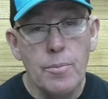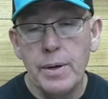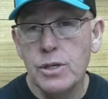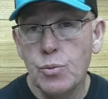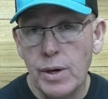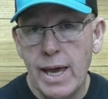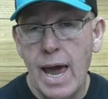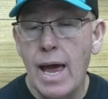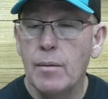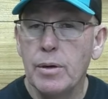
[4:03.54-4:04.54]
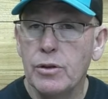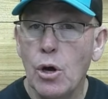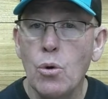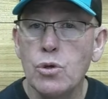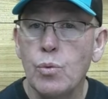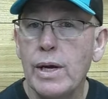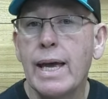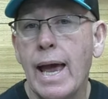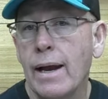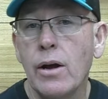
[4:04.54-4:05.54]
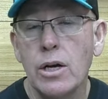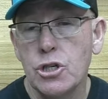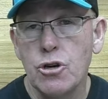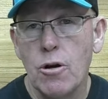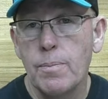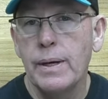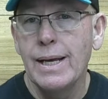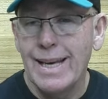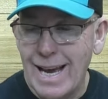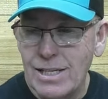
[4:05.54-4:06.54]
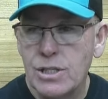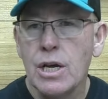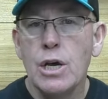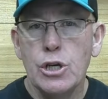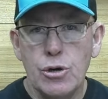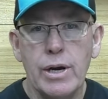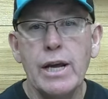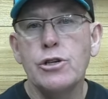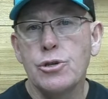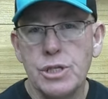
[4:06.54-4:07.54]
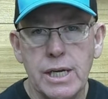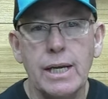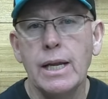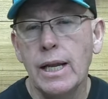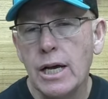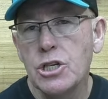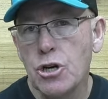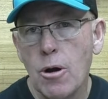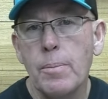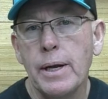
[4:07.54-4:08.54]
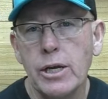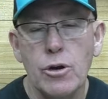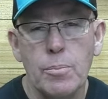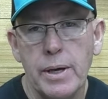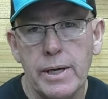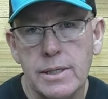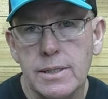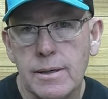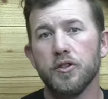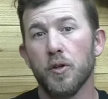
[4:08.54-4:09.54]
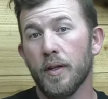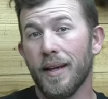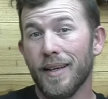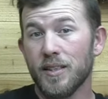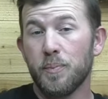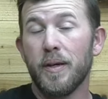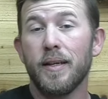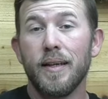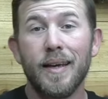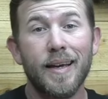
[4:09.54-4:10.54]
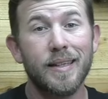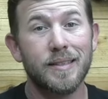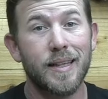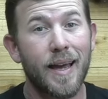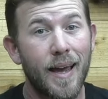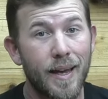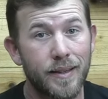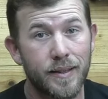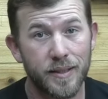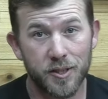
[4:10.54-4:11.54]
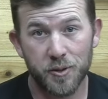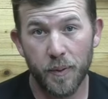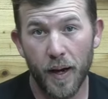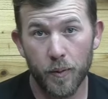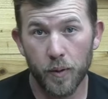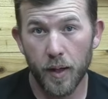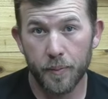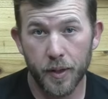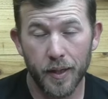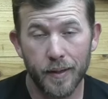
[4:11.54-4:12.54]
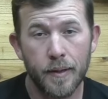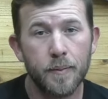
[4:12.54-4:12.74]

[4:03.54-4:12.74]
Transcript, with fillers: other bits we can, but those we cannot sharpen, in case you're interested in us sharpening your bits. So the next bit is the 1/8-inch spiral upcut.